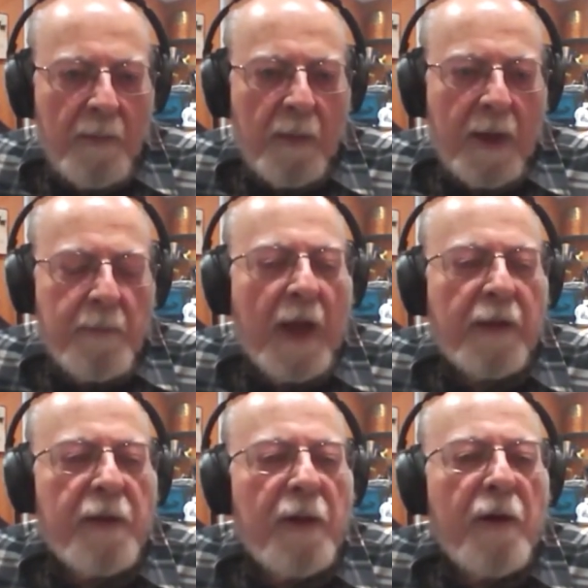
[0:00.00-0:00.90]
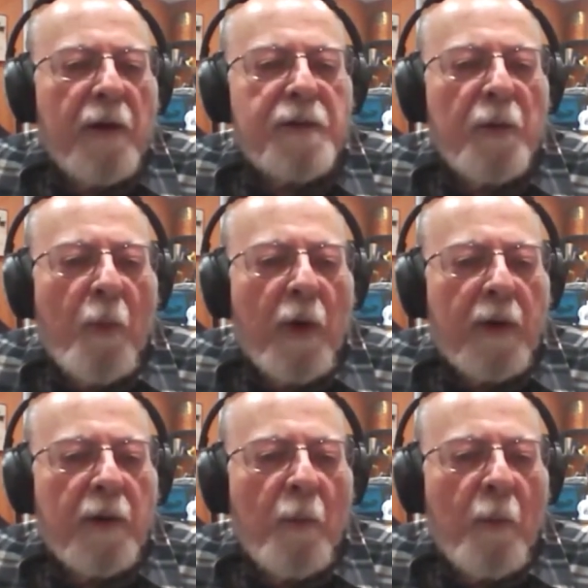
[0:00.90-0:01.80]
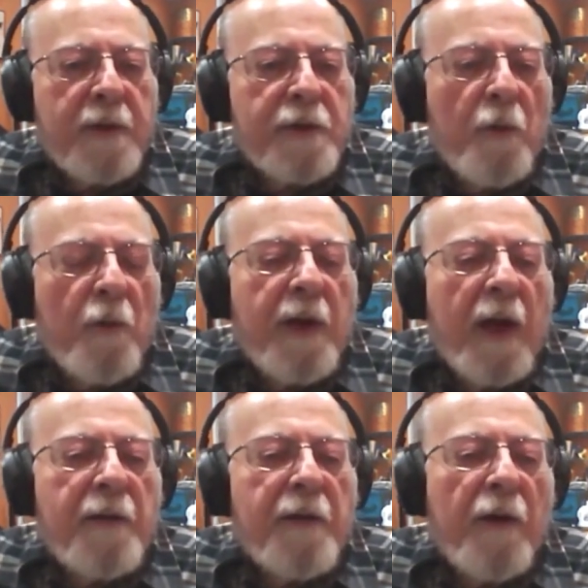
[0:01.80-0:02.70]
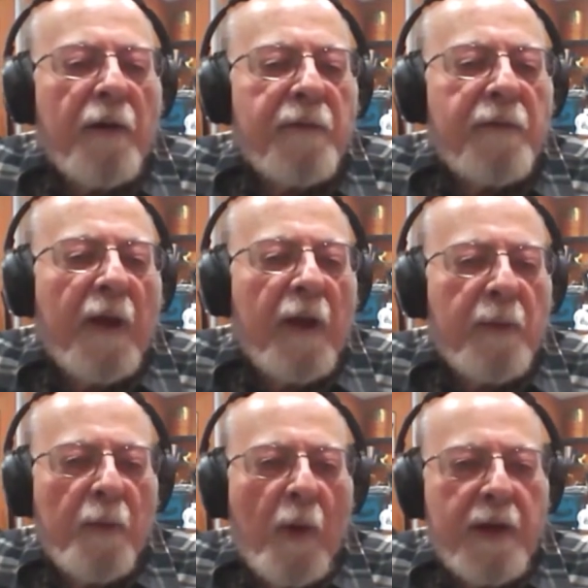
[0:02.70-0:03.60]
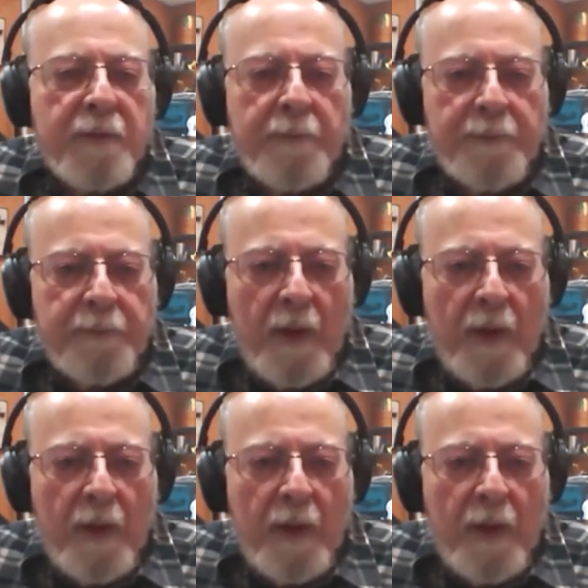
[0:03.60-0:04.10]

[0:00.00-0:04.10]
but I'm not clear as to what's going on there development-wise.